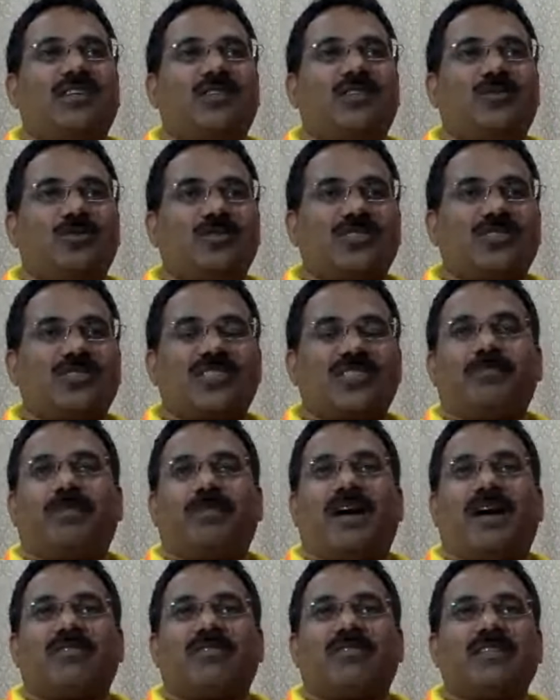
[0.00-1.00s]
use that
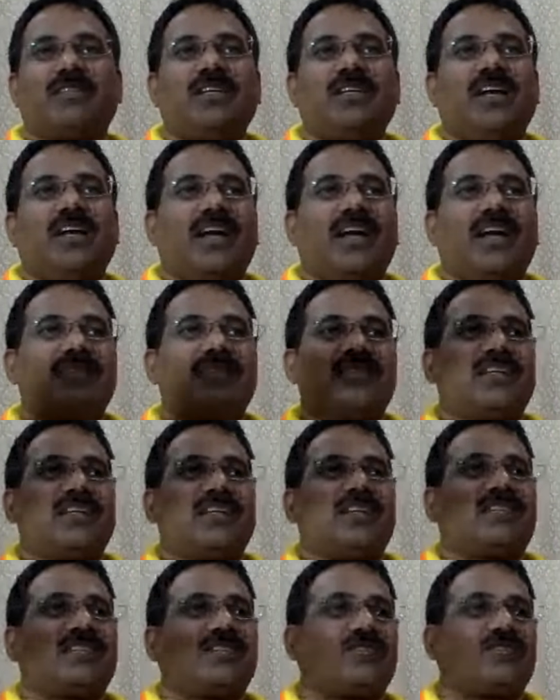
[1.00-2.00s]
power, and
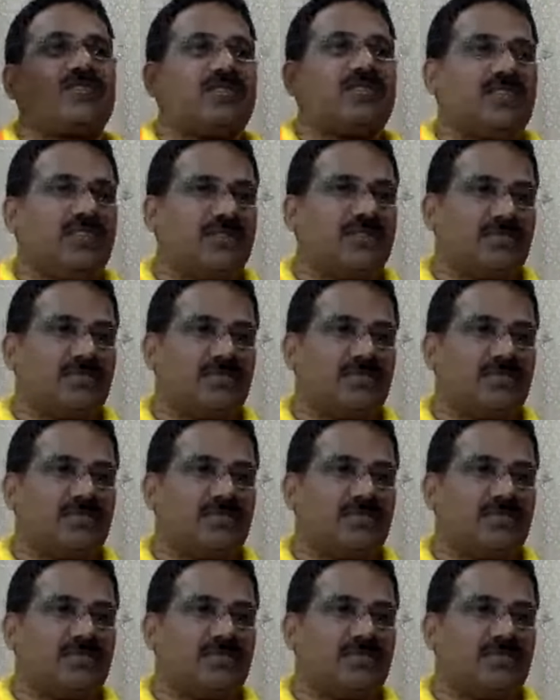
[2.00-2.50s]
set others free.